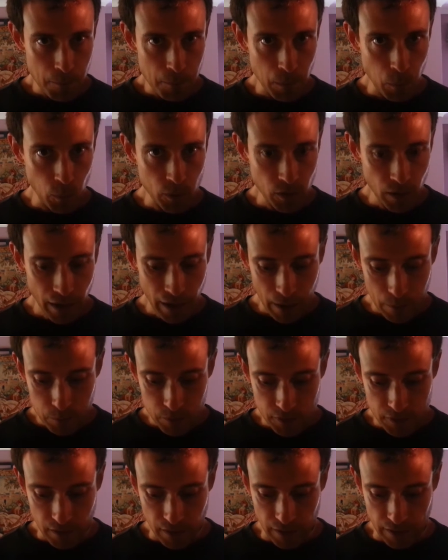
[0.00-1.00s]
But what I am
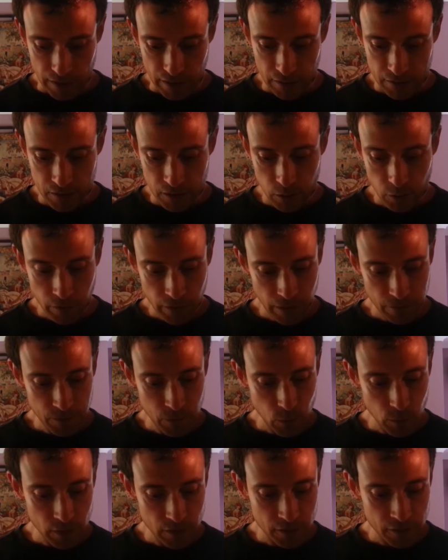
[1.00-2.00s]
saying is that if
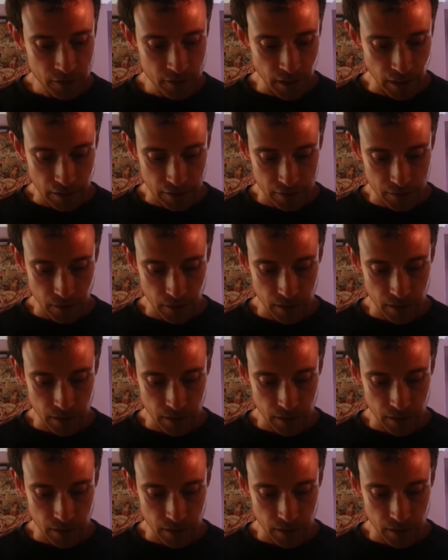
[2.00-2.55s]
you insist